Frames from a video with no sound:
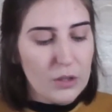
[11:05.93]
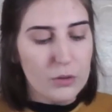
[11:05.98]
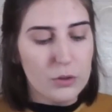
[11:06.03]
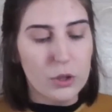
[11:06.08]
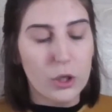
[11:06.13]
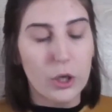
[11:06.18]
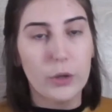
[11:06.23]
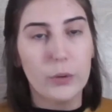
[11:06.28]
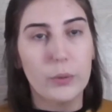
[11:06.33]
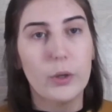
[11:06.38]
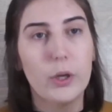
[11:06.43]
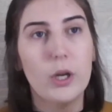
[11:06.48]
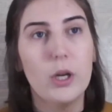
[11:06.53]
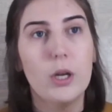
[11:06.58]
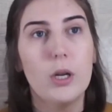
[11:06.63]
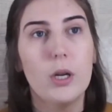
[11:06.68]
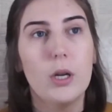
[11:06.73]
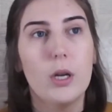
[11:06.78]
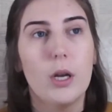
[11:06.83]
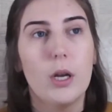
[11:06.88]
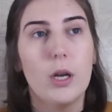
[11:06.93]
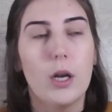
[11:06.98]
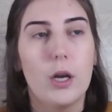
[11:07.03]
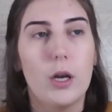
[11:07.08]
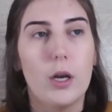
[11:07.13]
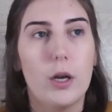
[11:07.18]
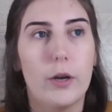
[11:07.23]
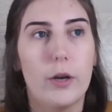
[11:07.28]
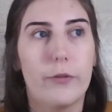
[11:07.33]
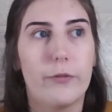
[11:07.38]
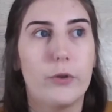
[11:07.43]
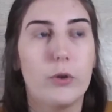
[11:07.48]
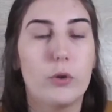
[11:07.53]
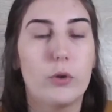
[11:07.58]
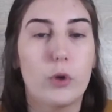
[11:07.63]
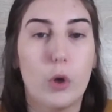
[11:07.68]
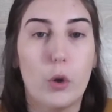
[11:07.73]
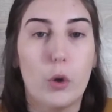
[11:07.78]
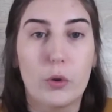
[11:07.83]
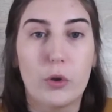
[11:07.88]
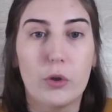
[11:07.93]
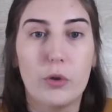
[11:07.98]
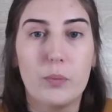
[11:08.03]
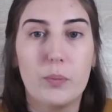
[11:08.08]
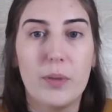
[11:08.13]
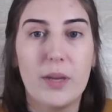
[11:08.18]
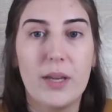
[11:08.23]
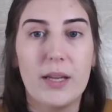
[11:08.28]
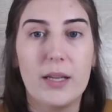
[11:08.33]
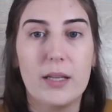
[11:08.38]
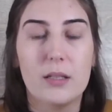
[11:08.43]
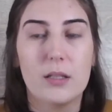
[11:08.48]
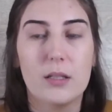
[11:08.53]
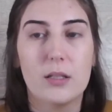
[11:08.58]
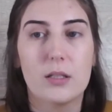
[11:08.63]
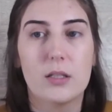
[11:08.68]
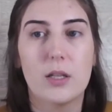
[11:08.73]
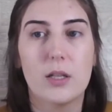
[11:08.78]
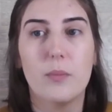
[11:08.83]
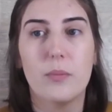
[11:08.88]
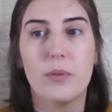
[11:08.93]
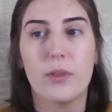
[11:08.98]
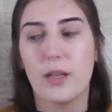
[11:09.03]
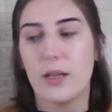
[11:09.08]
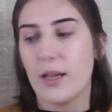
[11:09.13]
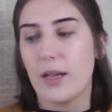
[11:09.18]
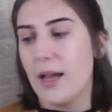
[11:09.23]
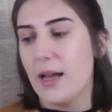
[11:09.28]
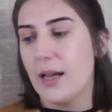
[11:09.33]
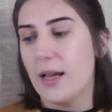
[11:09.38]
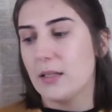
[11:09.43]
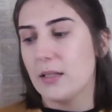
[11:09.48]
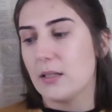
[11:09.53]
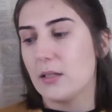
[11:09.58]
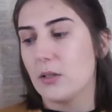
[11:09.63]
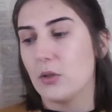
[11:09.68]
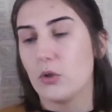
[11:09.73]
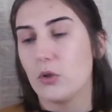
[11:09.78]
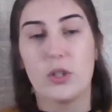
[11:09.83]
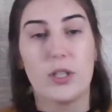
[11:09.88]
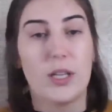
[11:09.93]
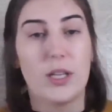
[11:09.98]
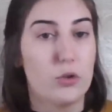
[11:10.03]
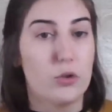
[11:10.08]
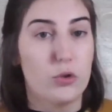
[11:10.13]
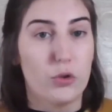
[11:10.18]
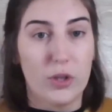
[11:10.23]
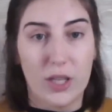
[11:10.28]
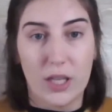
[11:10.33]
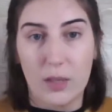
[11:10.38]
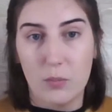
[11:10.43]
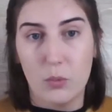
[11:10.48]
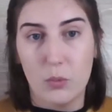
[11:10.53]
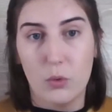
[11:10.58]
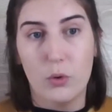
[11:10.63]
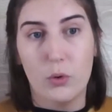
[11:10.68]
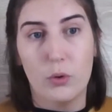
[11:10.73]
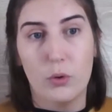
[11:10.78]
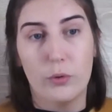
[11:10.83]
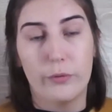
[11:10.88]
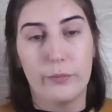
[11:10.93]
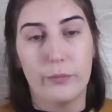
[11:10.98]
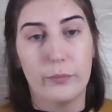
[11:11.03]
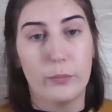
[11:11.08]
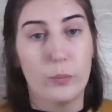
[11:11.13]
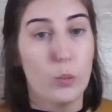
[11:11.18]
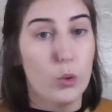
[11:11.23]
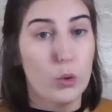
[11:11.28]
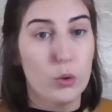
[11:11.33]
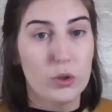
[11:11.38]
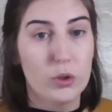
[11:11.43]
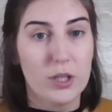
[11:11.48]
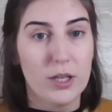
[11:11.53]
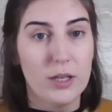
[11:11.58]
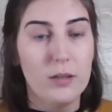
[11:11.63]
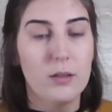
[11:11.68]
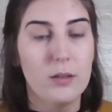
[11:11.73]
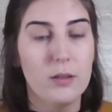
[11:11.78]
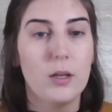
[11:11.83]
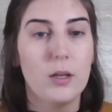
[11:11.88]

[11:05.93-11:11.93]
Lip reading: So a food goal can be something as drinking more water,